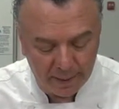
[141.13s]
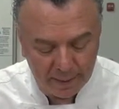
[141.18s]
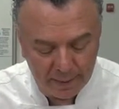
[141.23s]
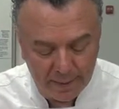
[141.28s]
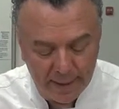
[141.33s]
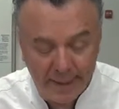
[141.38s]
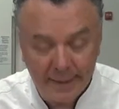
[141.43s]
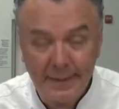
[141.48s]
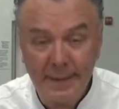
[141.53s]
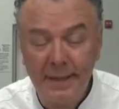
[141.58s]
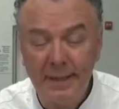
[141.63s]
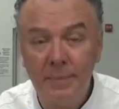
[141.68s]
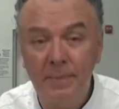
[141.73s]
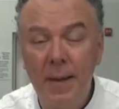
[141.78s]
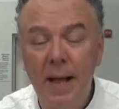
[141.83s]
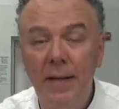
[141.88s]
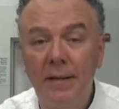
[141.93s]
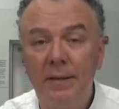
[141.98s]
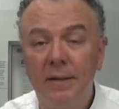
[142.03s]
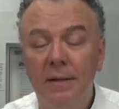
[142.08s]
less
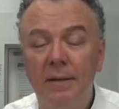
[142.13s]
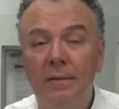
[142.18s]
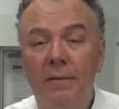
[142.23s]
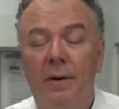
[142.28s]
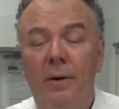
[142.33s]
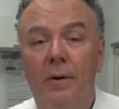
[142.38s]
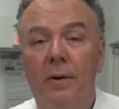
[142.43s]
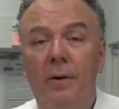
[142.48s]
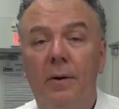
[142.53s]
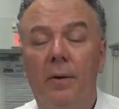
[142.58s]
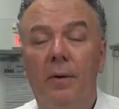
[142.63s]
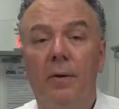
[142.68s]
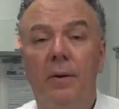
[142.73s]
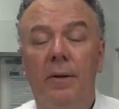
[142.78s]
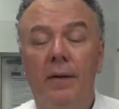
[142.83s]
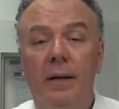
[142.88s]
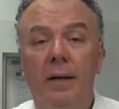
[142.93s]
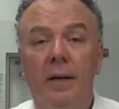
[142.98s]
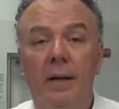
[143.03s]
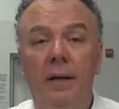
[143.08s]
expensive or, or
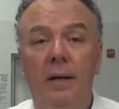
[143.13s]
the,